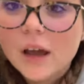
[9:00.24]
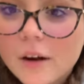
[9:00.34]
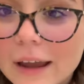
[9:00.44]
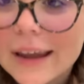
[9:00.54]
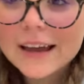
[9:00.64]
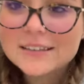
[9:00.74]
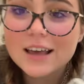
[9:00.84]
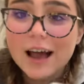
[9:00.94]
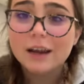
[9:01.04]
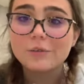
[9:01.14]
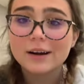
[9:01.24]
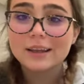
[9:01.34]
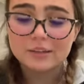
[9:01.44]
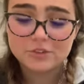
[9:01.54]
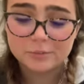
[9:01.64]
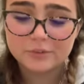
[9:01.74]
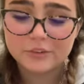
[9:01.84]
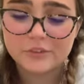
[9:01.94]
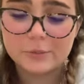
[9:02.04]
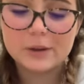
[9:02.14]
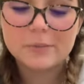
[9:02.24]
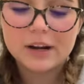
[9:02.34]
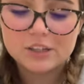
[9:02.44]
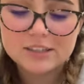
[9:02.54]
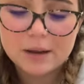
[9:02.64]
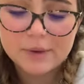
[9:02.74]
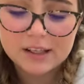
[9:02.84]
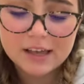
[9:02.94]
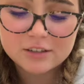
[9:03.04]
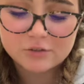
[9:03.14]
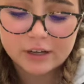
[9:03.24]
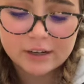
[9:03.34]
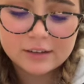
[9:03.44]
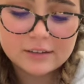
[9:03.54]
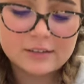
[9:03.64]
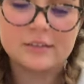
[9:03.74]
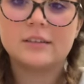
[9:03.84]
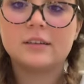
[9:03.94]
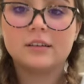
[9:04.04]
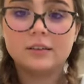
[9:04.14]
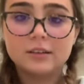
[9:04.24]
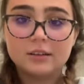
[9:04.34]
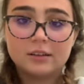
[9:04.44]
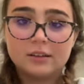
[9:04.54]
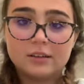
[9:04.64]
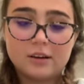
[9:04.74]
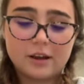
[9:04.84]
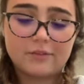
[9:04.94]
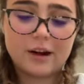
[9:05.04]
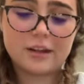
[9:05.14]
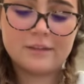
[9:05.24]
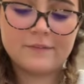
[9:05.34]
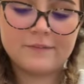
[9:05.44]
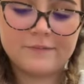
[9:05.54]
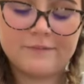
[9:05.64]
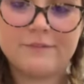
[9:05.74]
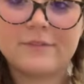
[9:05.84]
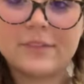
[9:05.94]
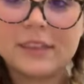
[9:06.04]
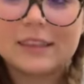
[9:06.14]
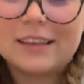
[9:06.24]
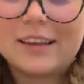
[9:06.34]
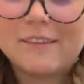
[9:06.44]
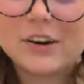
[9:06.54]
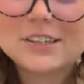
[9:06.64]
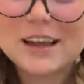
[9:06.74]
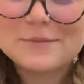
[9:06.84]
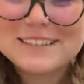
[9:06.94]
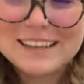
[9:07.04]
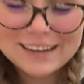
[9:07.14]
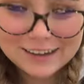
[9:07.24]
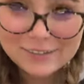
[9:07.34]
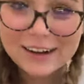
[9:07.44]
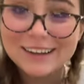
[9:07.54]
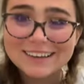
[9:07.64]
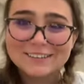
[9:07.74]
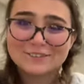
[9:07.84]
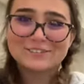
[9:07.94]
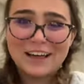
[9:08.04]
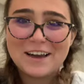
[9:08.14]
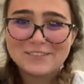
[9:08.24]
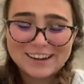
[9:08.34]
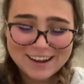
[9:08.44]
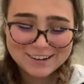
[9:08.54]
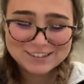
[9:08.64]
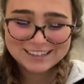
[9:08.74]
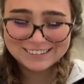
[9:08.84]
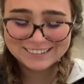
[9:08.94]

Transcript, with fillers: Okay guys, I don't want to get in trouble for filming, but I just got my class ring. Okay, ready? First time seeing it, ready? Live reaction.